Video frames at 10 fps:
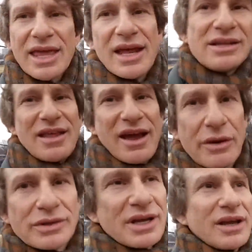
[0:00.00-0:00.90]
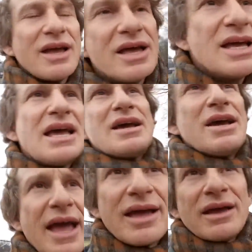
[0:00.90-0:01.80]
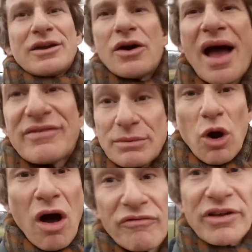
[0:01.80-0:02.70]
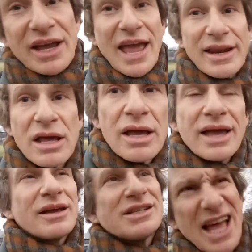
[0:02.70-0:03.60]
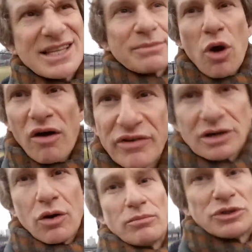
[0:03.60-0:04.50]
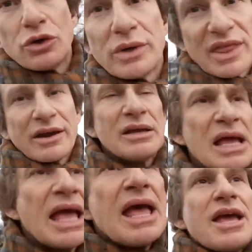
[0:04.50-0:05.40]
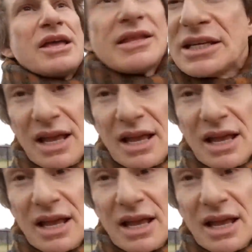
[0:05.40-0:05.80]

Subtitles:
get in there and I, have some coffee again, because I had some coffee at home too in there. He